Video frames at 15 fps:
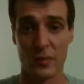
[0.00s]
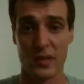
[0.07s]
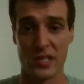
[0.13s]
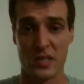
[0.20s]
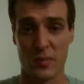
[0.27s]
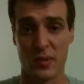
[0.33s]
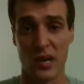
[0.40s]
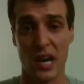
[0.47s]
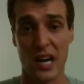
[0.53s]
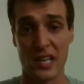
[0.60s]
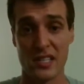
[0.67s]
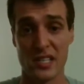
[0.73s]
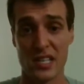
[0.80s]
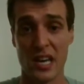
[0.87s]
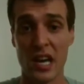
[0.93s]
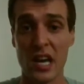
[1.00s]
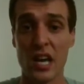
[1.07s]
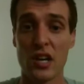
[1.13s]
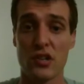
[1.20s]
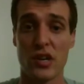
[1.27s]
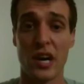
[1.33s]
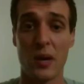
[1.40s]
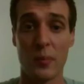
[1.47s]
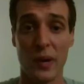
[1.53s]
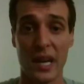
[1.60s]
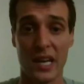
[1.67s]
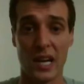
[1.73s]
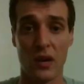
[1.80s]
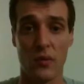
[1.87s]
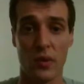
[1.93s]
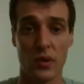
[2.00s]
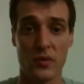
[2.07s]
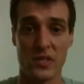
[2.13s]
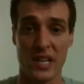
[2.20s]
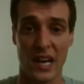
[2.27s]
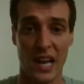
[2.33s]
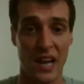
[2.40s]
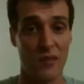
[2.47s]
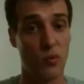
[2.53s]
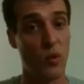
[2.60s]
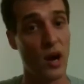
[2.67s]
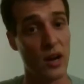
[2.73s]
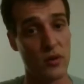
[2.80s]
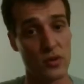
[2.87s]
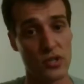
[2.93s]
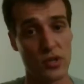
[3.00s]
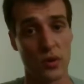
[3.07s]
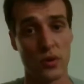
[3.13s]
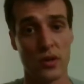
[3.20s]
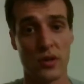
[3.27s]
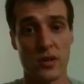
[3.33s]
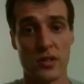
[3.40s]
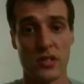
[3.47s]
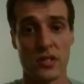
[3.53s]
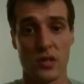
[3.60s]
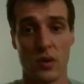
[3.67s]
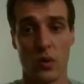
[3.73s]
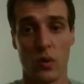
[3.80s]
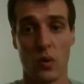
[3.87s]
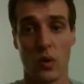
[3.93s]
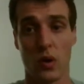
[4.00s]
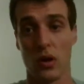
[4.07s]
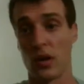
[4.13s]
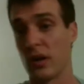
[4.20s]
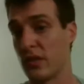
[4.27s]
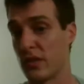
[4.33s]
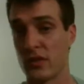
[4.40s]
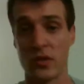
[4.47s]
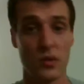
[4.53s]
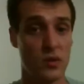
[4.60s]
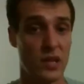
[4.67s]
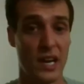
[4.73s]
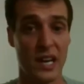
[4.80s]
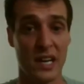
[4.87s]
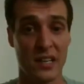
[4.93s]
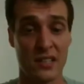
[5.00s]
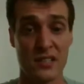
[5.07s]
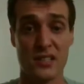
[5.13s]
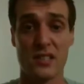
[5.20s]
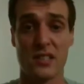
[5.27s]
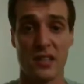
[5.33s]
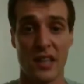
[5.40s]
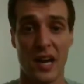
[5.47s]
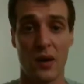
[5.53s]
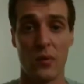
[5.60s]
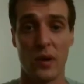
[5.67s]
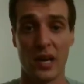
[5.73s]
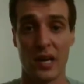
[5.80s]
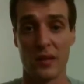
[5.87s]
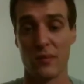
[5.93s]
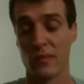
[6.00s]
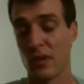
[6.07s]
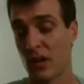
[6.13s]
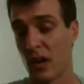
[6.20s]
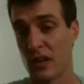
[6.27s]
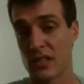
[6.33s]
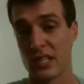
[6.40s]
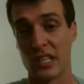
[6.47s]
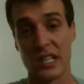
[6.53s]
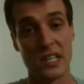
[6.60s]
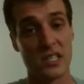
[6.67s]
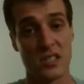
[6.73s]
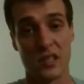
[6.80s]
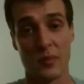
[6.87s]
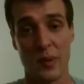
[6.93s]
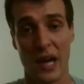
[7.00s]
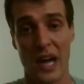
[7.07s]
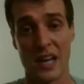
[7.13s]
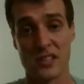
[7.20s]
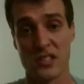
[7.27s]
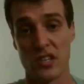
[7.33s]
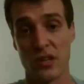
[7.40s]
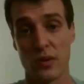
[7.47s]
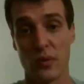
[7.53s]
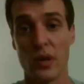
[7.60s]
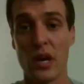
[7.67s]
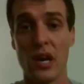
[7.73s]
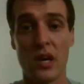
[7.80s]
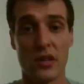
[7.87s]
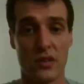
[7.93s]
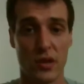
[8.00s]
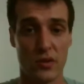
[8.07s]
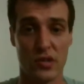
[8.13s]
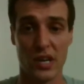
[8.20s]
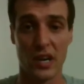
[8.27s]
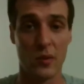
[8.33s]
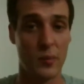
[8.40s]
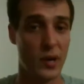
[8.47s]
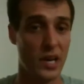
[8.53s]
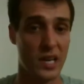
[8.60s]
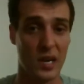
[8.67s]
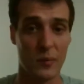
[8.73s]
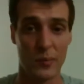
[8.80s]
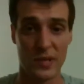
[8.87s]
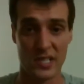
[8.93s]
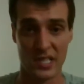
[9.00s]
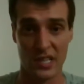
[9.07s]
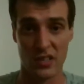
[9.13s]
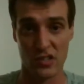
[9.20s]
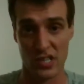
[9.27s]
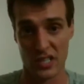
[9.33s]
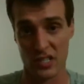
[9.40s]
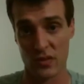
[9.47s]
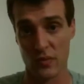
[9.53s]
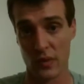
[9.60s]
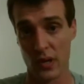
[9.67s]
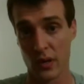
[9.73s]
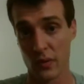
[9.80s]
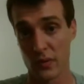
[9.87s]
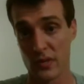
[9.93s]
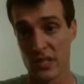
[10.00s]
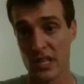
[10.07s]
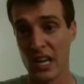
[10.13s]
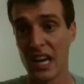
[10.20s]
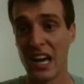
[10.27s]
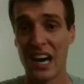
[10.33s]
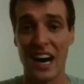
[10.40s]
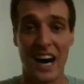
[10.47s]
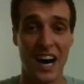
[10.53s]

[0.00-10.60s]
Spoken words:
You'd be surprised. Try to bike on roads that have wider shoulders or 2 lanes. That way cars can easily pass you. Don't try to bike on busy congested roads.